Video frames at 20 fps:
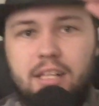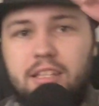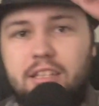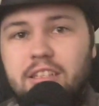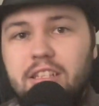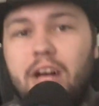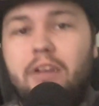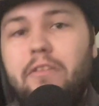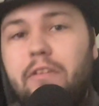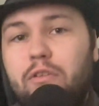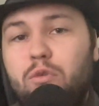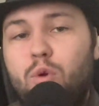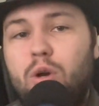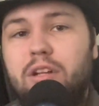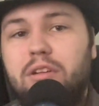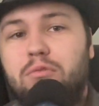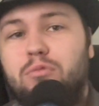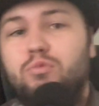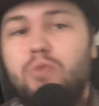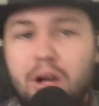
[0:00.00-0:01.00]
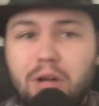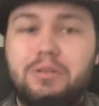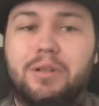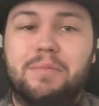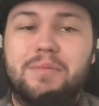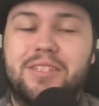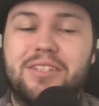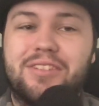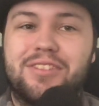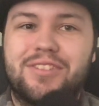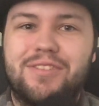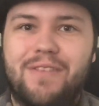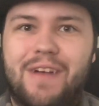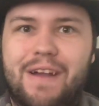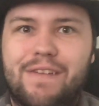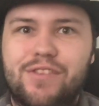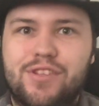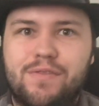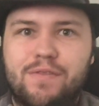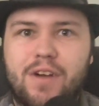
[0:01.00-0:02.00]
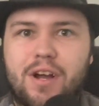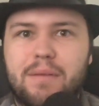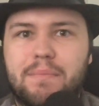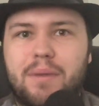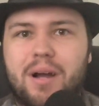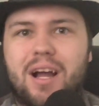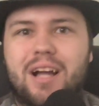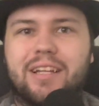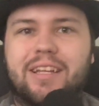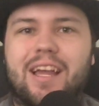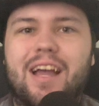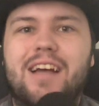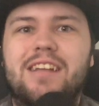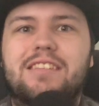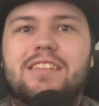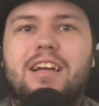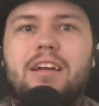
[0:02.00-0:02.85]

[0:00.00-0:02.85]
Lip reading: Hello everyone and welcome to the Survivor Savant podcast.